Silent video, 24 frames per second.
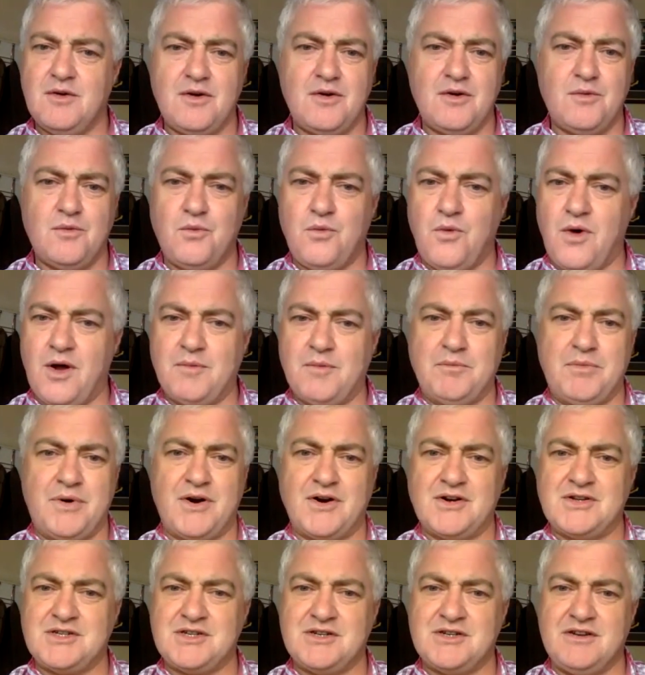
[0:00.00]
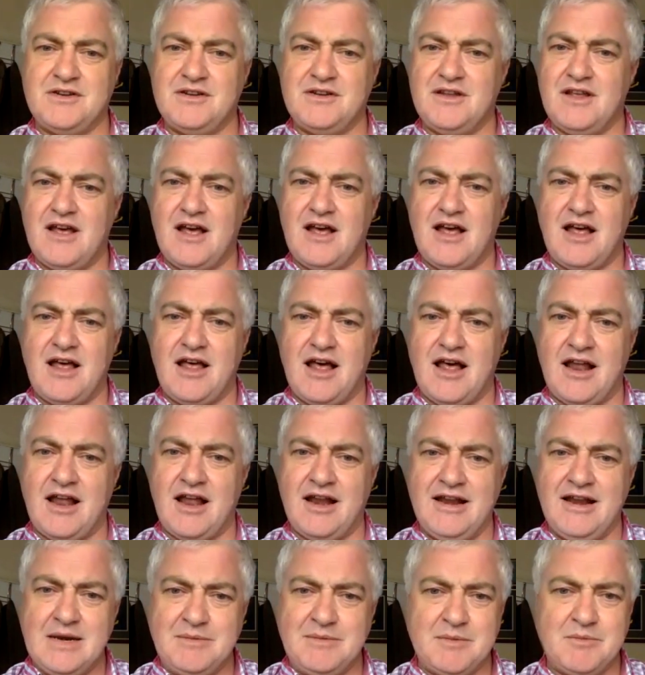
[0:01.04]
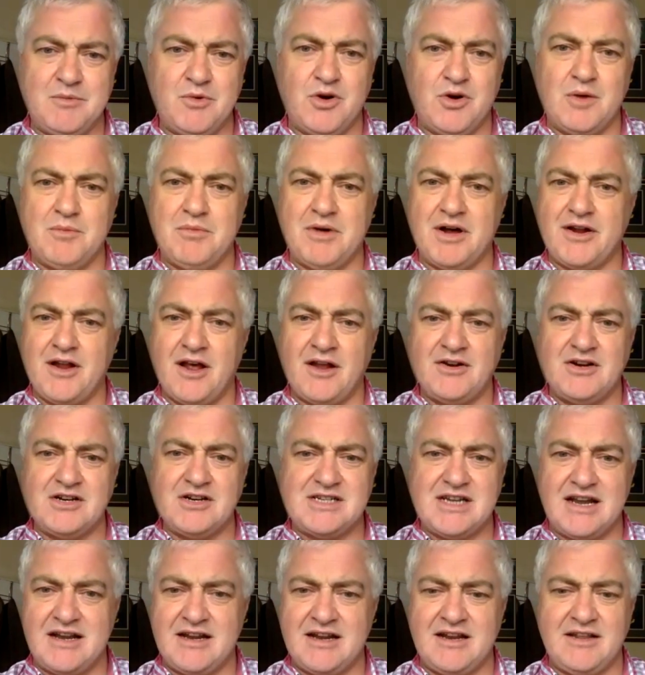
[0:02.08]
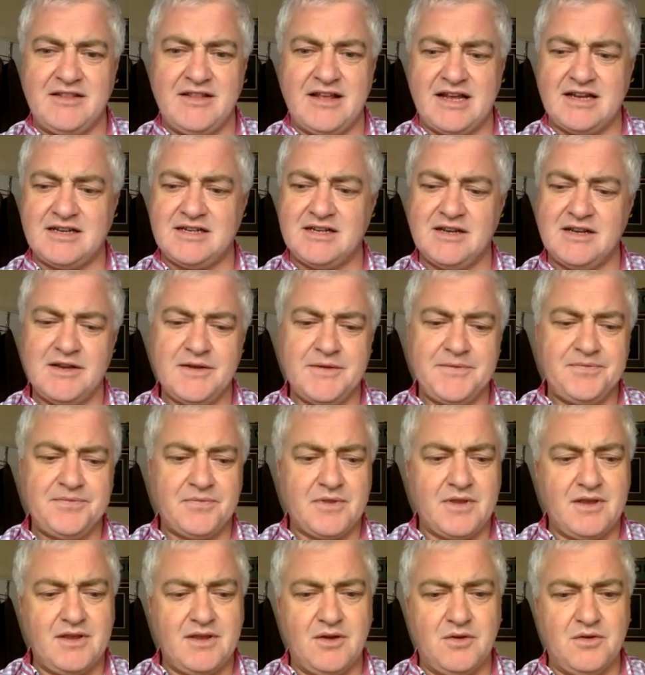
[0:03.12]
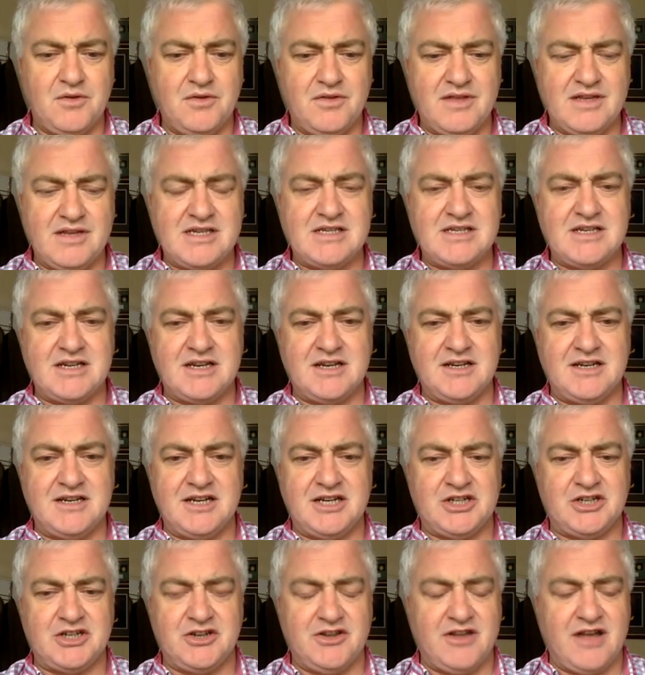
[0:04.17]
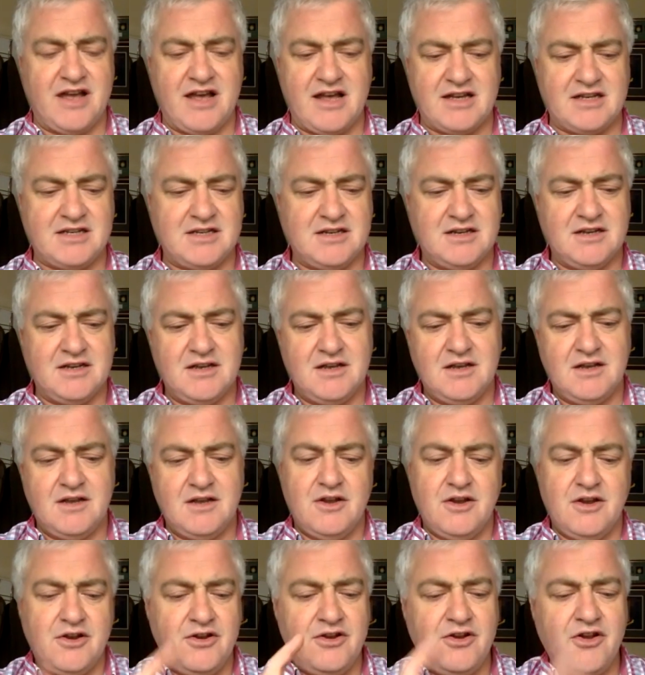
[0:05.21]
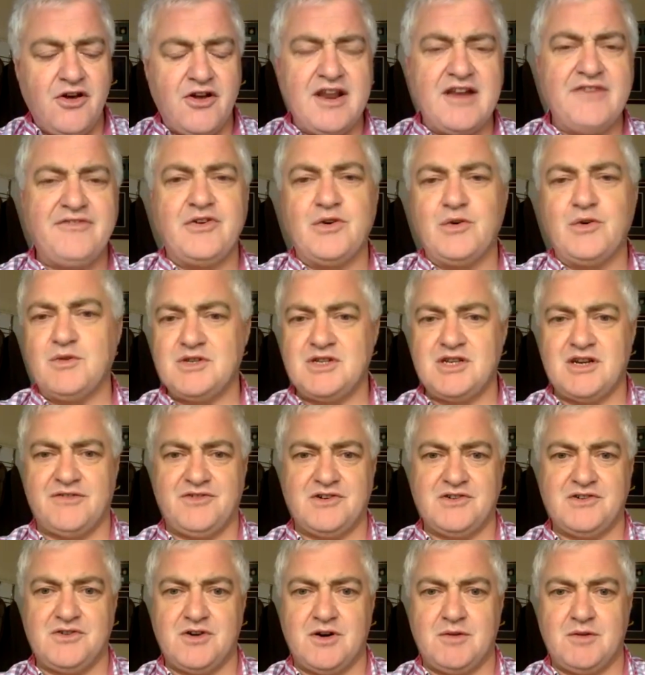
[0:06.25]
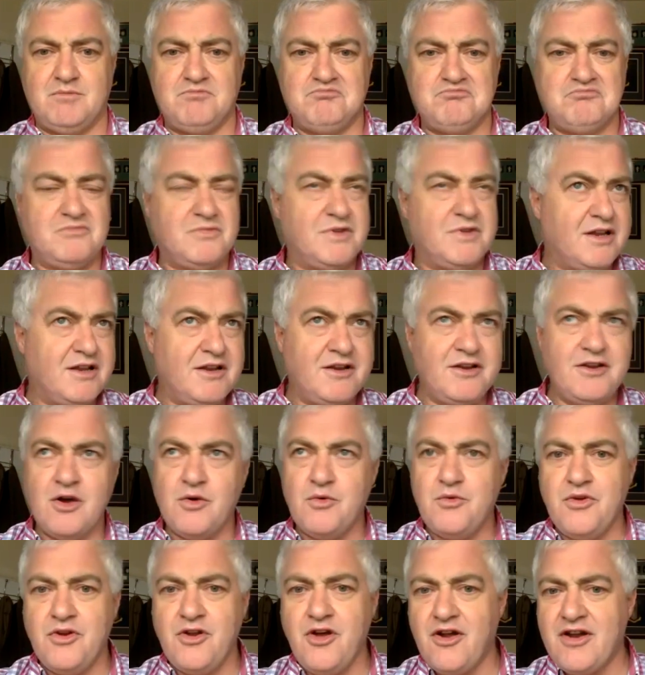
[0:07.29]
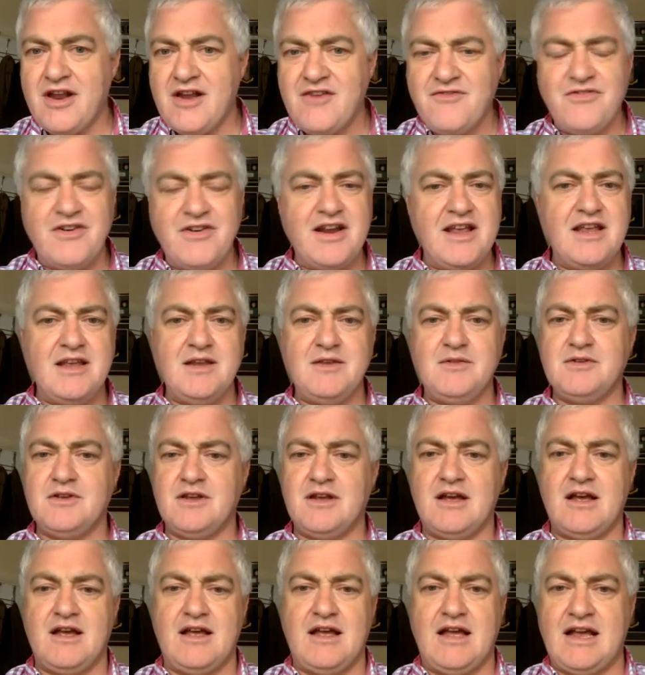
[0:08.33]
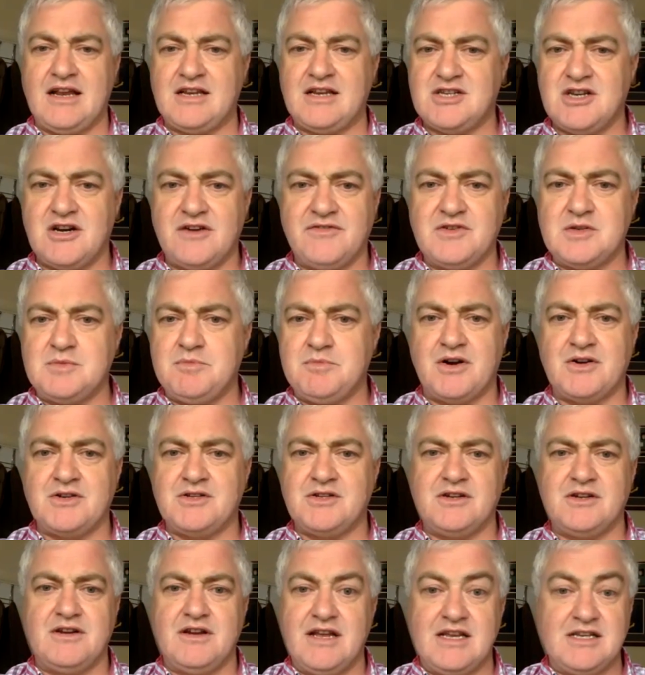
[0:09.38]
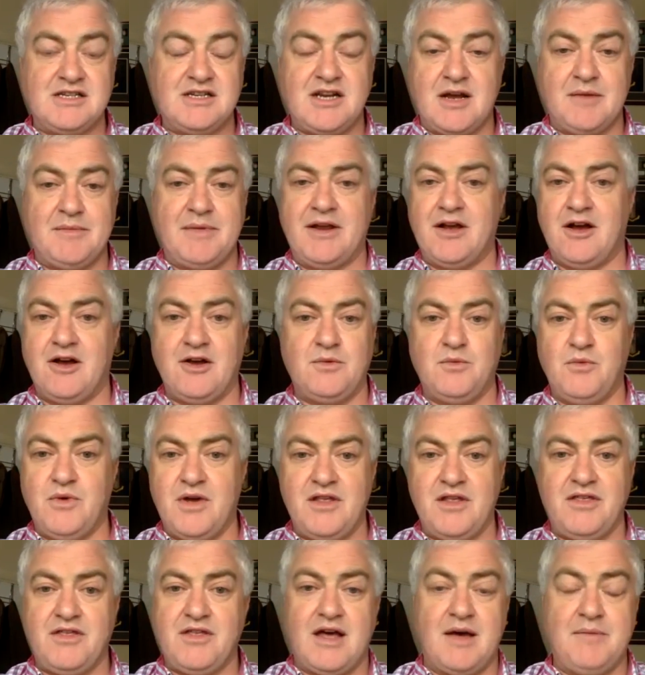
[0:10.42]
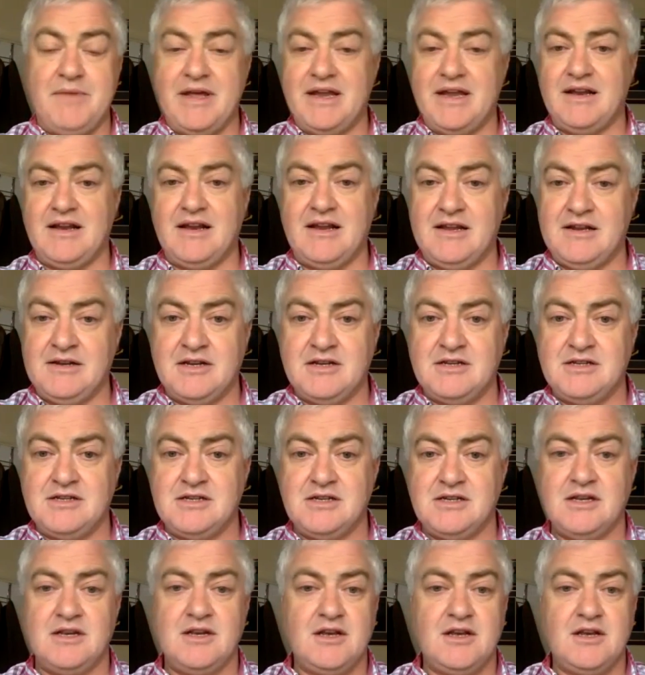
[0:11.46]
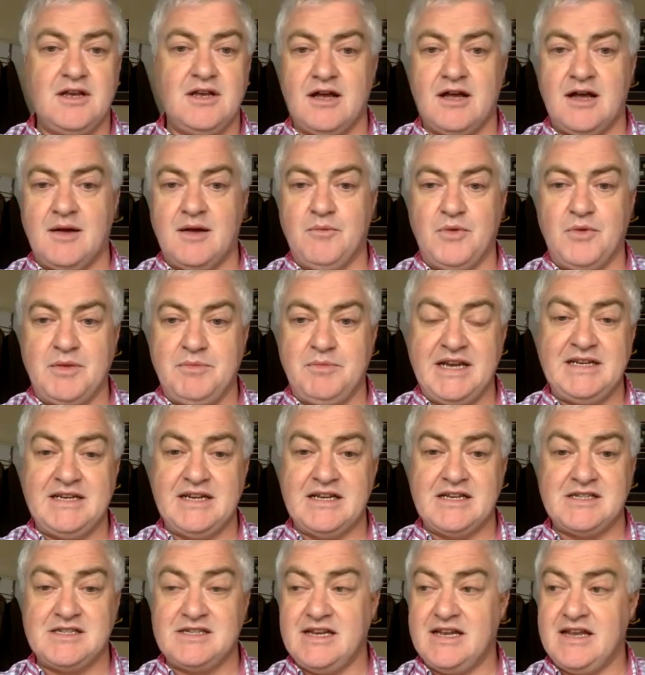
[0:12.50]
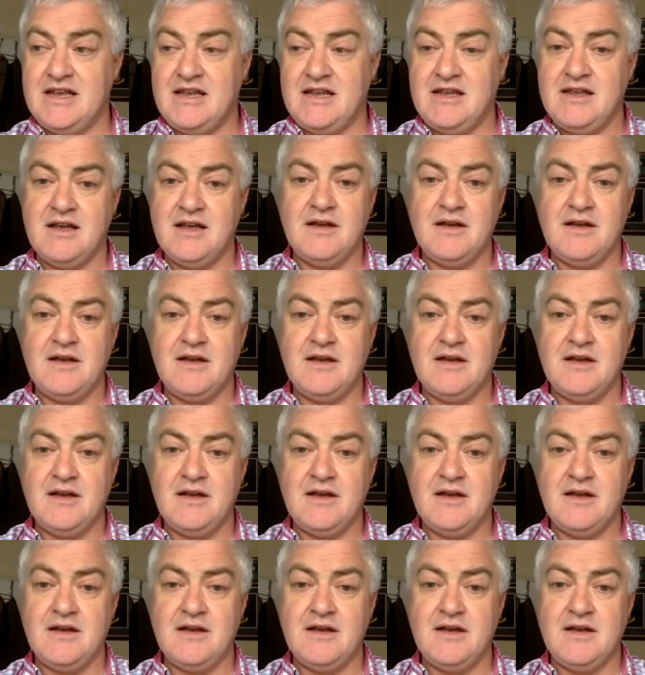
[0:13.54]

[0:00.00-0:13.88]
one person a little bit more about understanding that, you know, this is a condition that not everyone suffers from. You know, not every ex-service person is coming out with a mental illness, with PTSD,